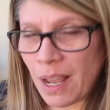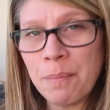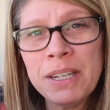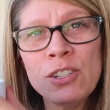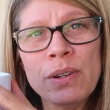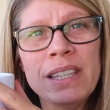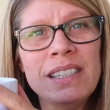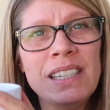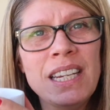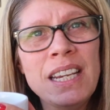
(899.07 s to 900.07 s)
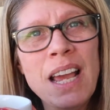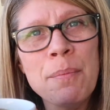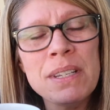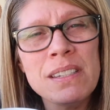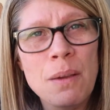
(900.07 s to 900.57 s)
I'm gonna enjoy this tea. I'm
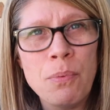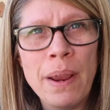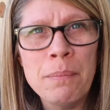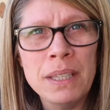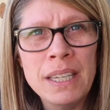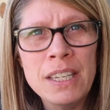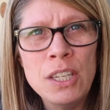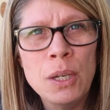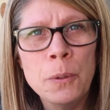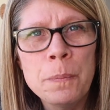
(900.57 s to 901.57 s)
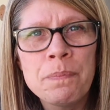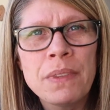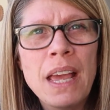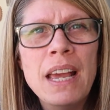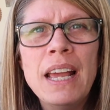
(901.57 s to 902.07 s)
gonna stop rambling at you.
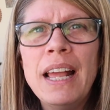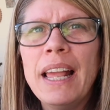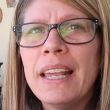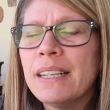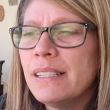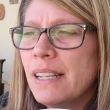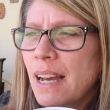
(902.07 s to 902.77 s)
And